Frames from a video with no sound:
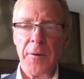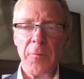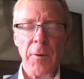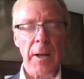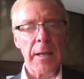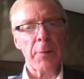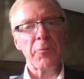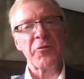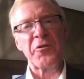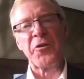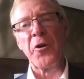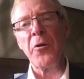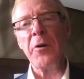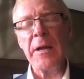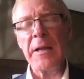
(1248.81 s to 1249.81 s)
Well, it was
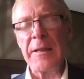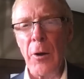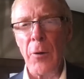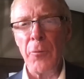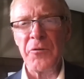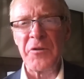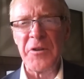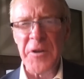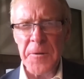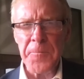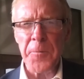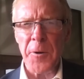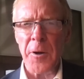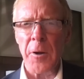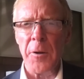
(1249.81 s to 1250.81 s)
during those
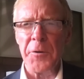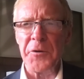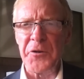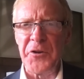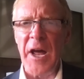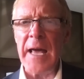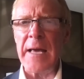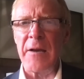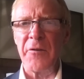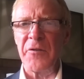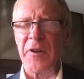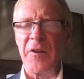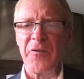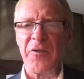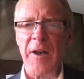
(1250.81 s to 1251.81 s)
difficult
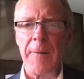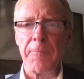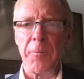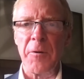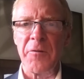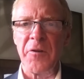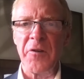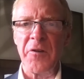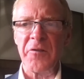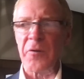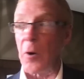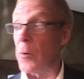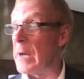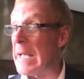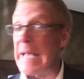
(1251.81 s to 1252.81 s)
days in San Francisco,